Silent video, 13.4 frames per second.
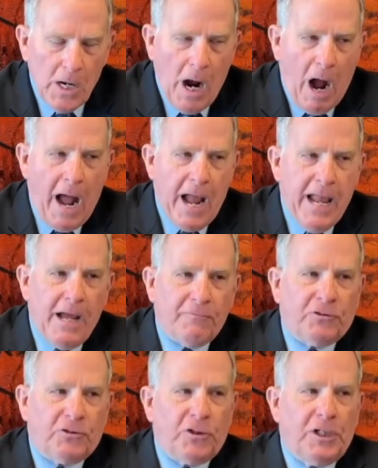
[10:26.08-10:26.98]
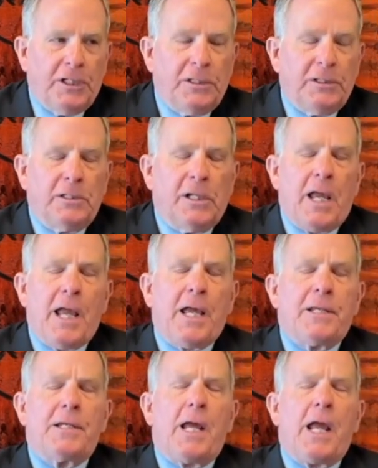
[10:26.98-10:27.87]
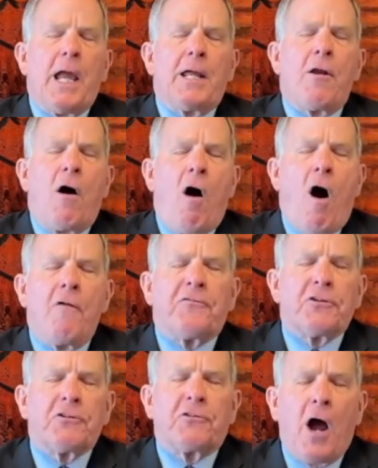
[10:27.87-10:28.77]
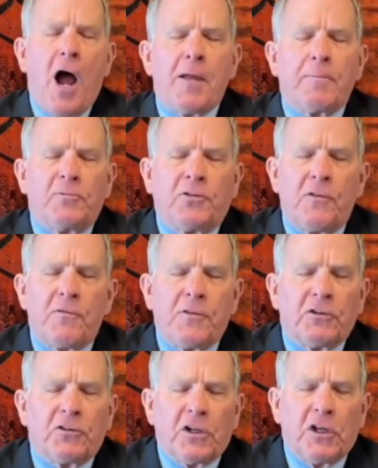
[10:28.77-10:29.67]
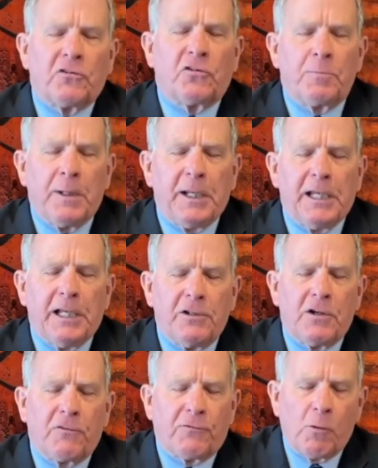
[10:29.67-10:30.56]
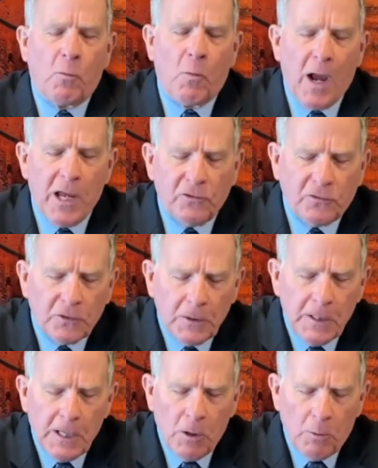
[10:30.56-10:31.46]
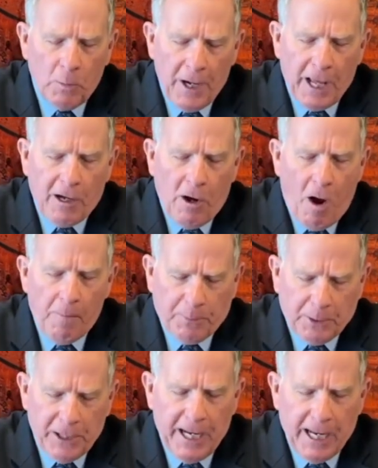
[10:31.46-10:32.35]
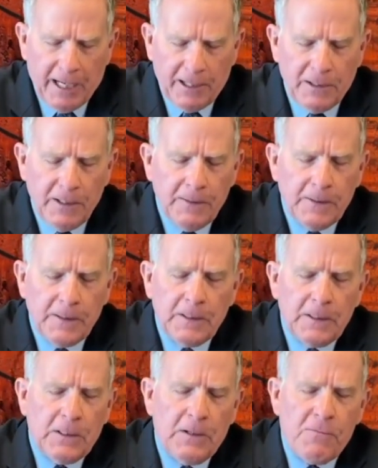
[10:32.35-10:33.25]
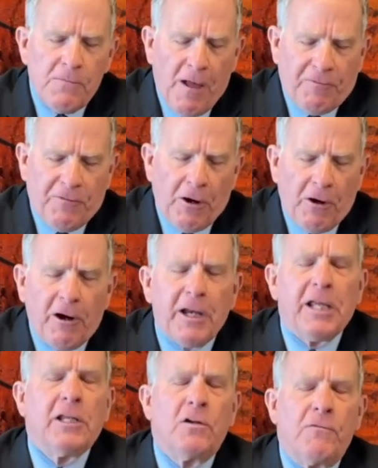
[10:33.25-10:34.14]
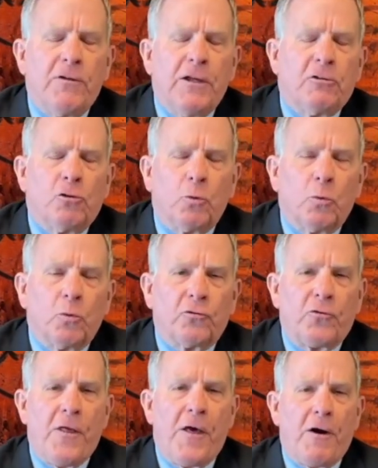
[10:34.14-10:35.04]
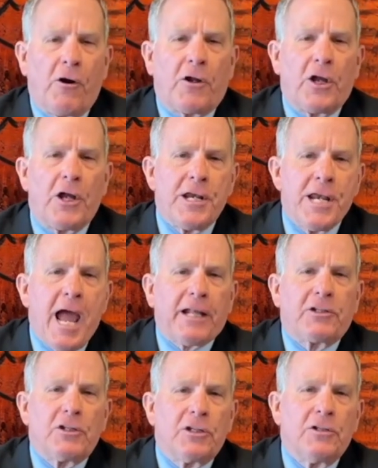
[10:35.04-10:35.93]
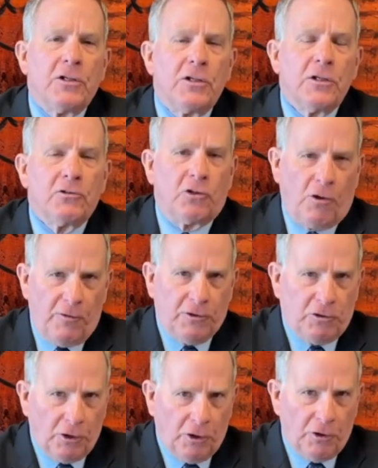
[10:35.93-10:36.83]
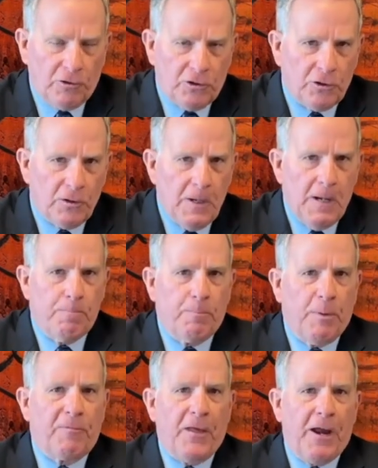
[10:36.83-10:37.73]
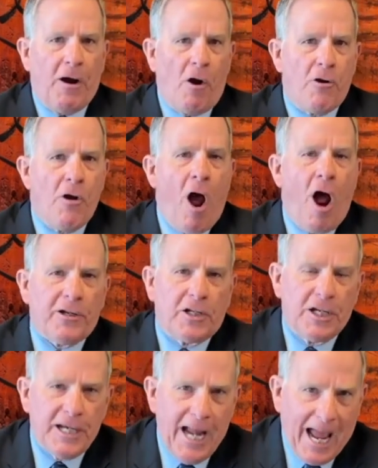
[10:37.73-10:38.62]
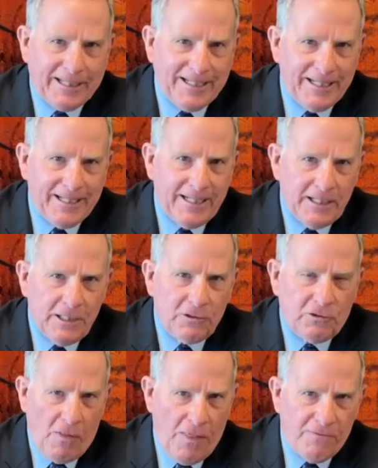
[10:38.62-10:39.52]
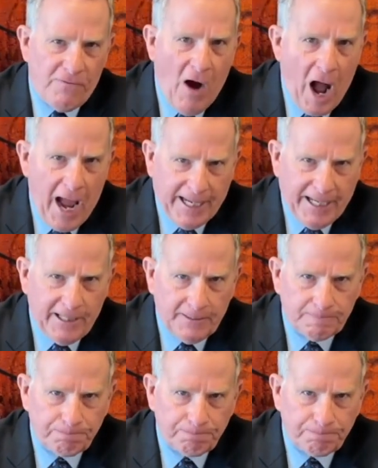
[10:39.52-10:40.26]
I have seen, and oftentimes this hits me in different ways when I comprehend that there are individuals that are connected to the church, but they are not connected to the vine.